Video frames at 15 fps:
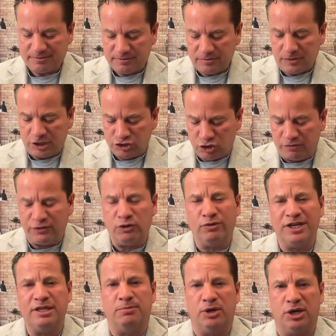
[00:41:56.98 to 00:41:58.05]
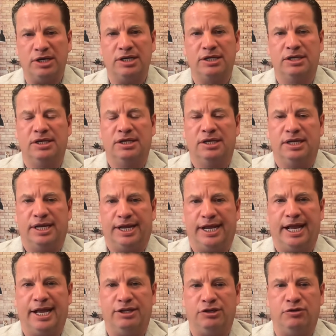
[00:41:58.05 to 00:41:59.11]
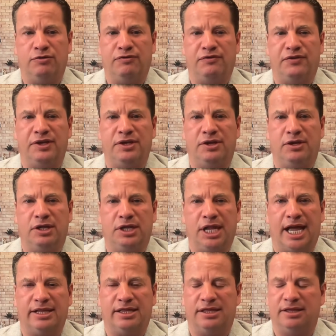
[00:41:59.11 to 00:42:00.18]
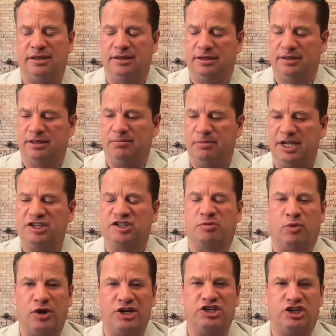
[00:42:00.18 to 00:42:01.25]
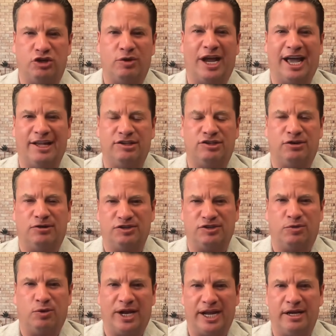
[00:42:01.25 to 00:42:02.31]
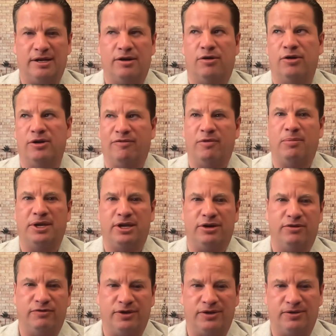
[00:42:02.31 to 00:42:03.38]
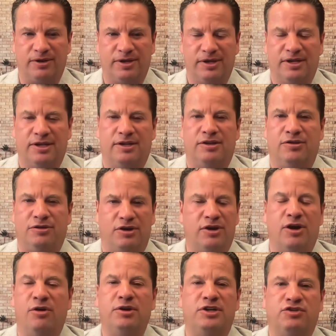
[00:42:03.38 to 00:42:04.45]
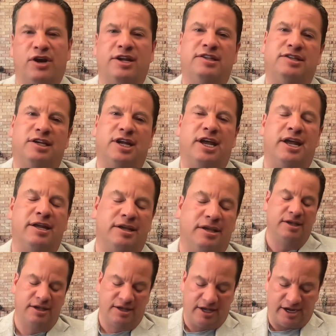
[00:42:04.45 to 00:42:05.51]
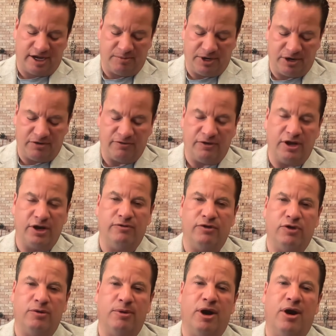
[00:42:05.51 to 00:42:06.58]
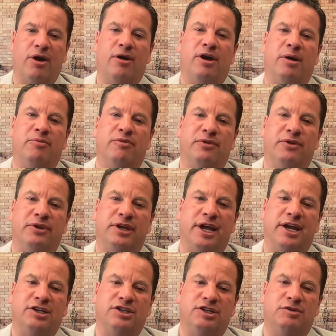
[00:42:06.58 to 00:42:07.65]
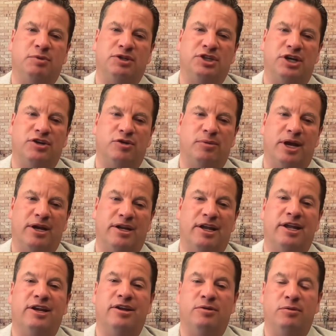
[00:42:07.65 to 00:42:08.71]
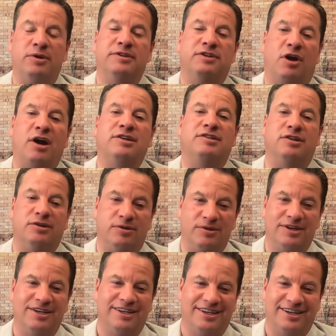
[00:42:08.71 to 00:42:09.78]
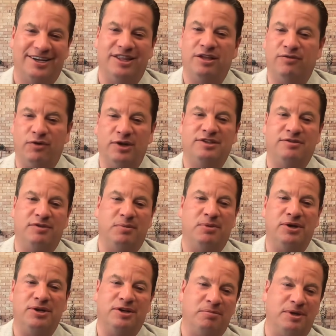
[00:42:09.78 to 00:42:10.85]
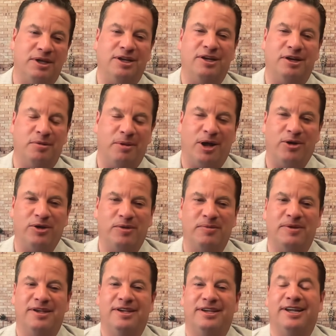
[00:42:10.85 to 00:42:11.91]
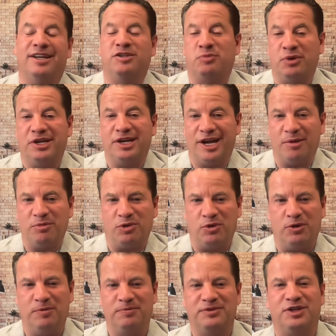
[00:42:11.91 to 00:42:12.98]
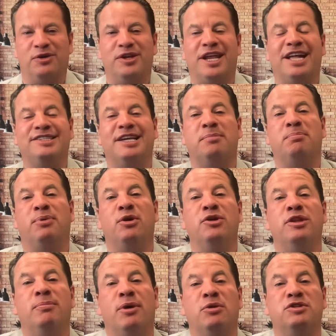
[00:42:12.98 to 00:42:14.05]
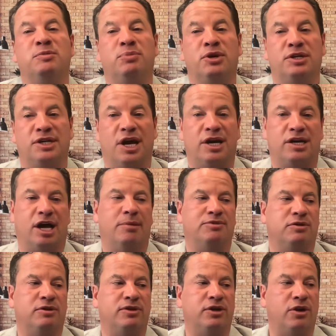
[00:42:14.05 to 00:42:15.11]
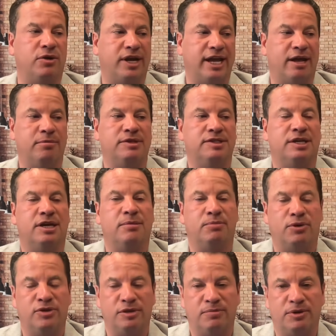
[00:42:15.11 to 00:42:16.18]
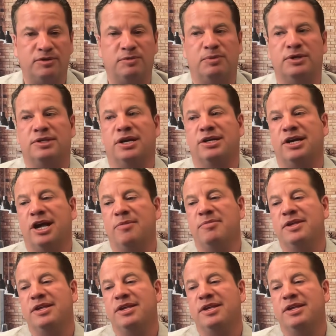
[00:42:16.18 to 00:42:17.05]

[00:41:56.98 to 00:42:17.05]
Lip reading: So if you read the book and you feel like the inspiration you had starts to wane, or you have a big interview, you can go in and try and say, hey, I got a big interview tomorrow. I'm feeling anxious. What should I do about it? And it will talk to you in the voice of the book and me in an amalgam. It's pretty damn cool. So, and that's at burntheboatsbook.com. So either go to Amazon, burntheboatsbook.com.